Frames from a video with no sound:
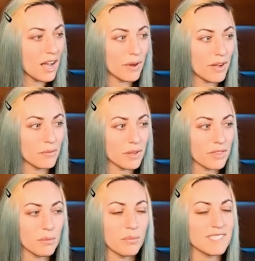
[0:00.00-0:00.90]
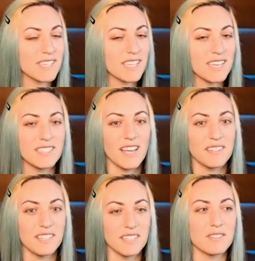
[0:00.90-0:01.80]
But with Limp Bizkit, it
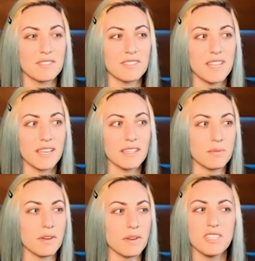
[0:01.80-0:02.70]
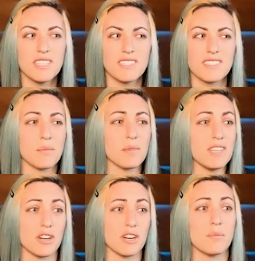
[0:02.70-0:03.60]
does. And it's sick, especially some of the
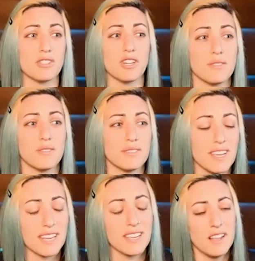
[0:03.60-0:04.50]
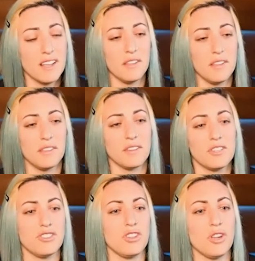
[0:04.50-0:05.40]
Europe shows, like, they're
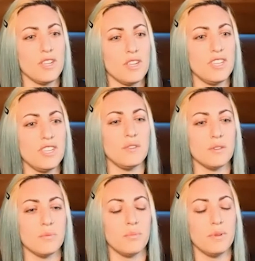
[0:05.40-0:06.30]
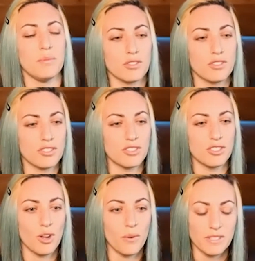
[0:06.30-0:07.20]
just so huge and people are
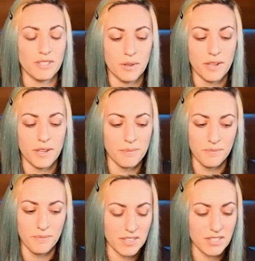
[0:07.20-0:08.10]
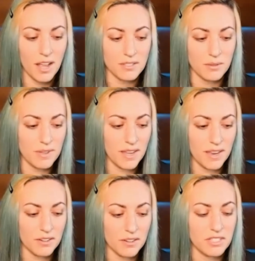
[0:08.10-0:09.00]
so into it. And it's awesome. The
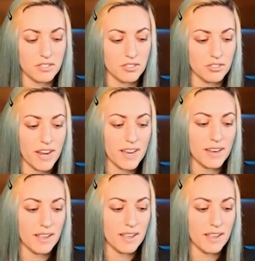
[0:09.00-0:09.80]
energy is just great.